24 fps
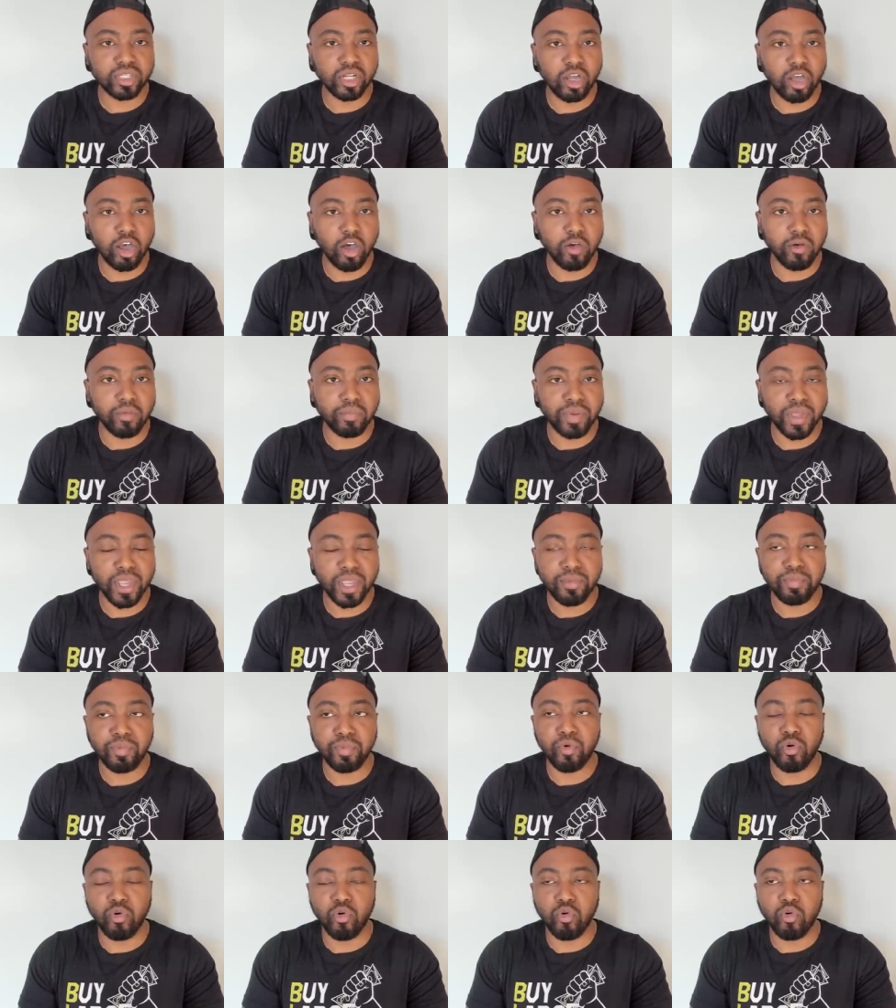of
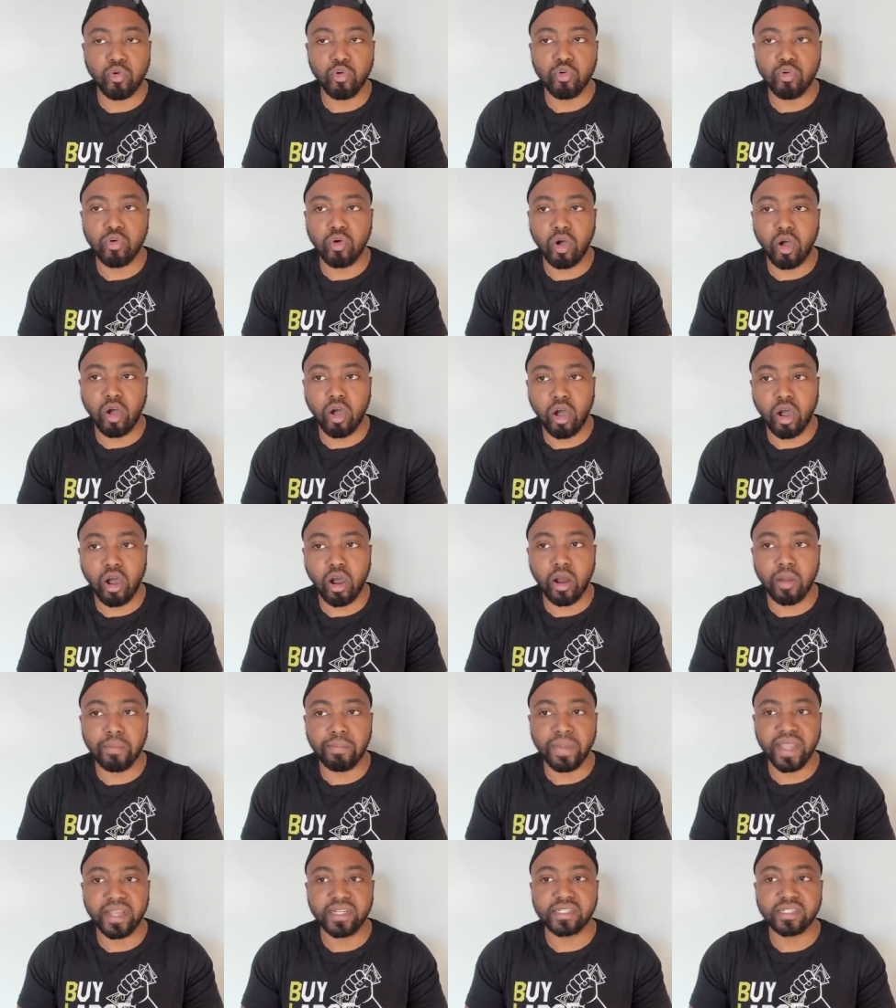people who are
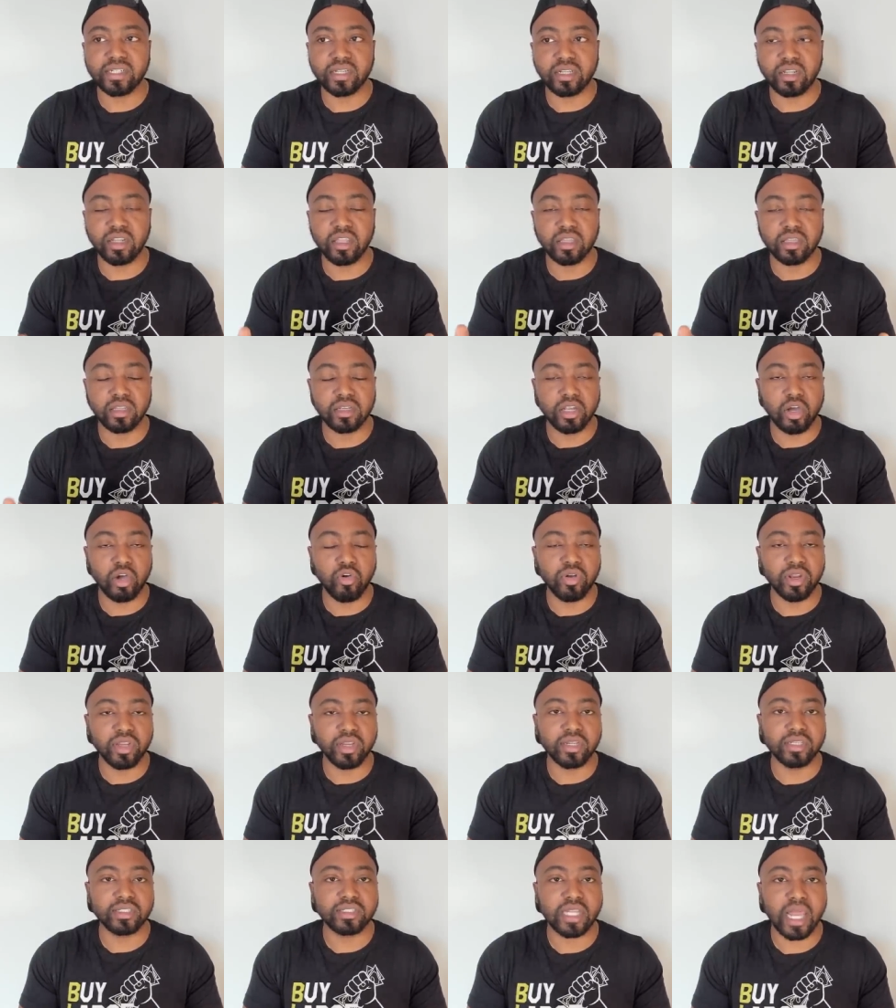basically
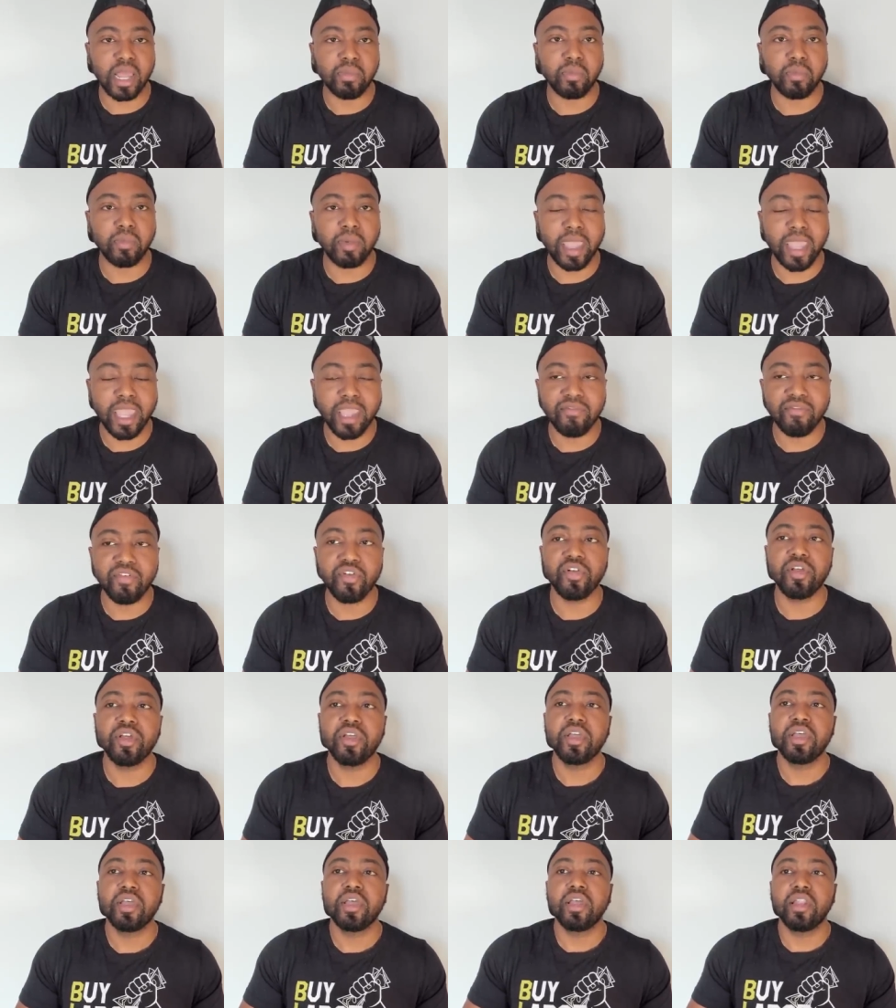condoning this type of behavior,
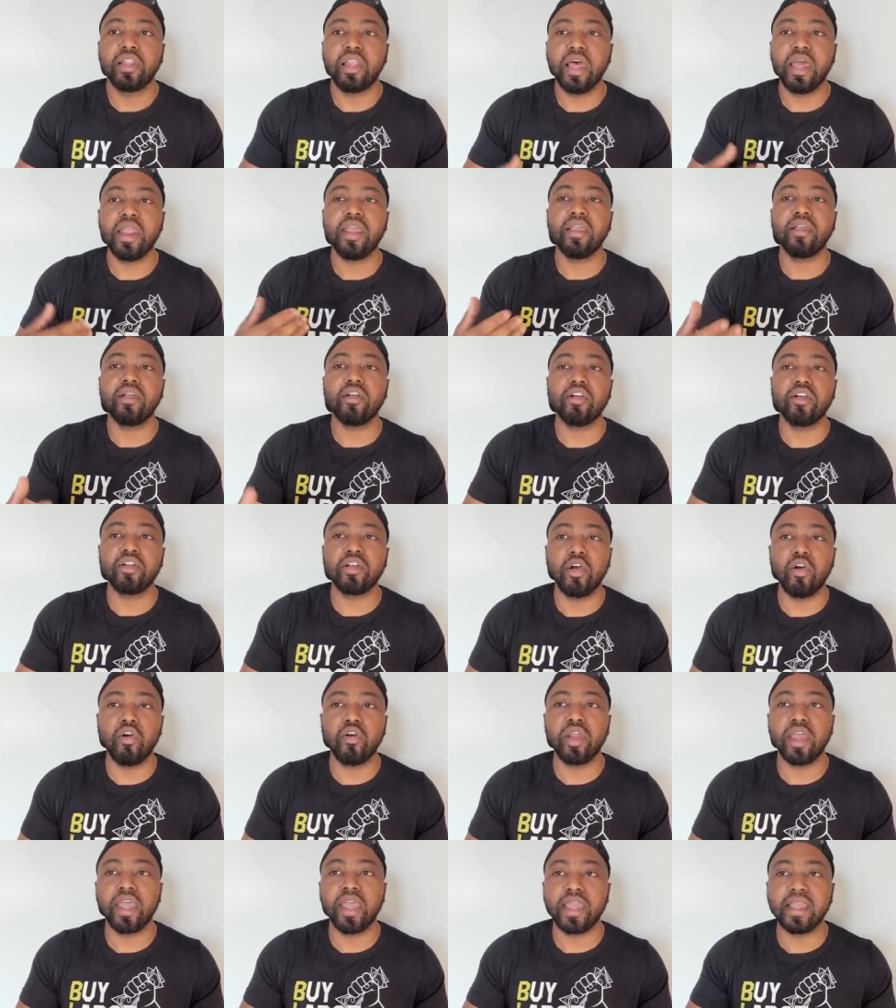letting her
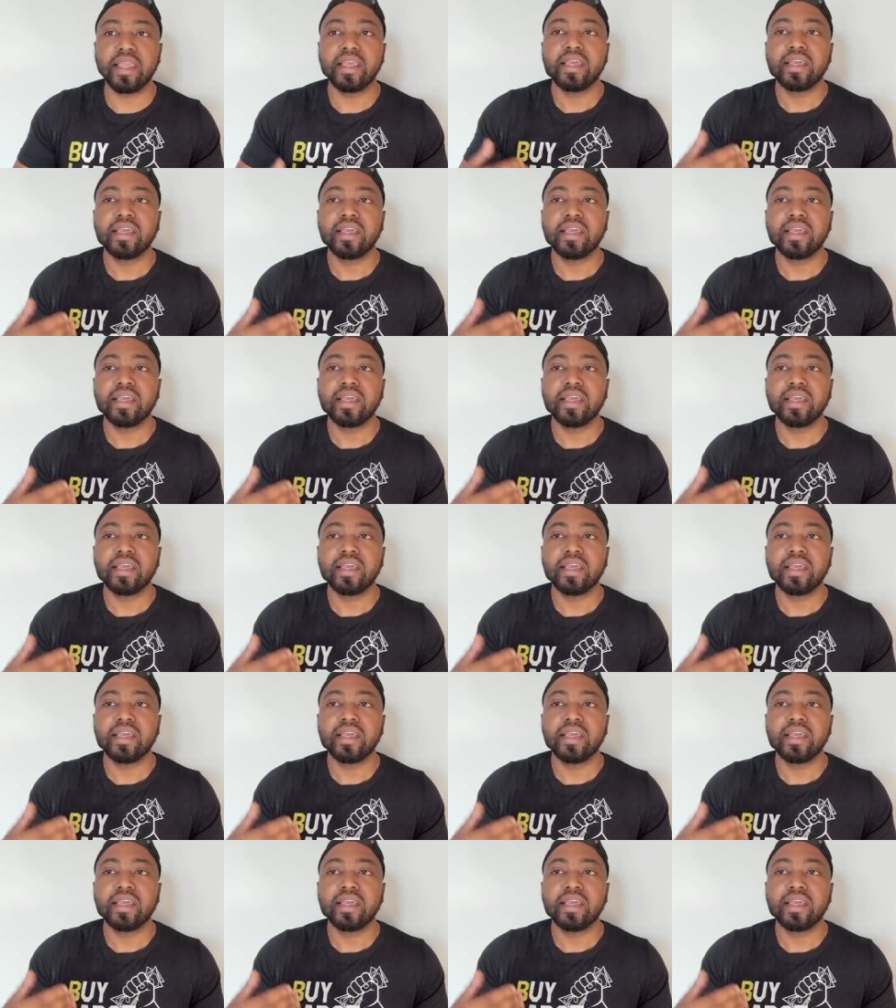know that